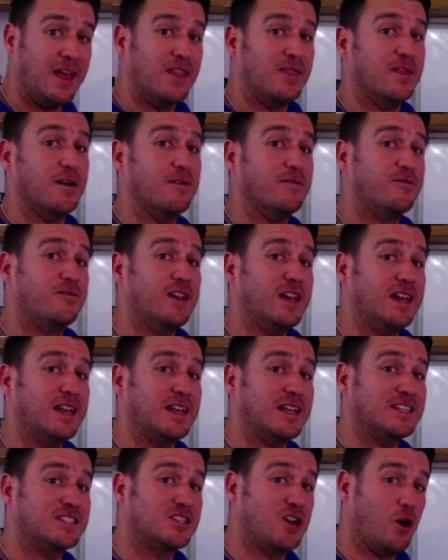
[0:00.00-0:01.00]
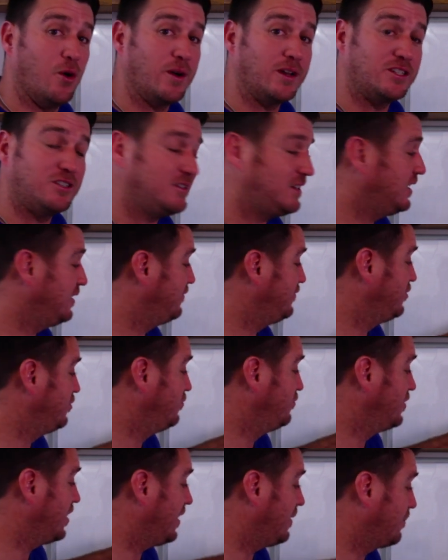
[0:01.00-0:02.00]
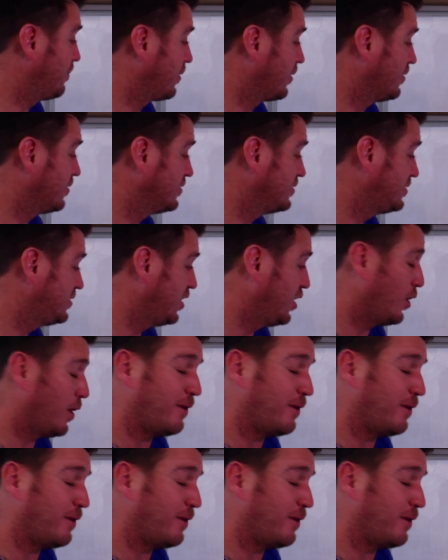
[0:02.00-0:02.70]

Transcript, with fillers: The vent is going to give you numbers